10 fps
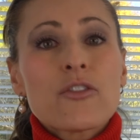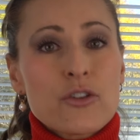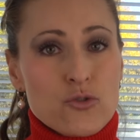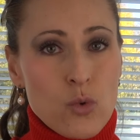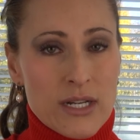
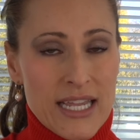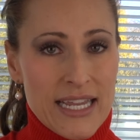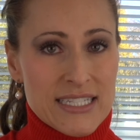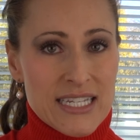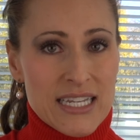the
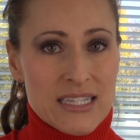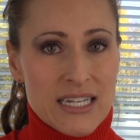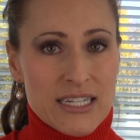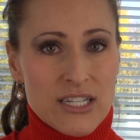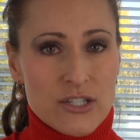2018 that
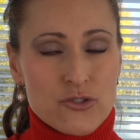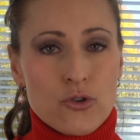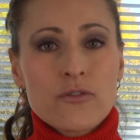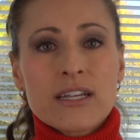I test drove.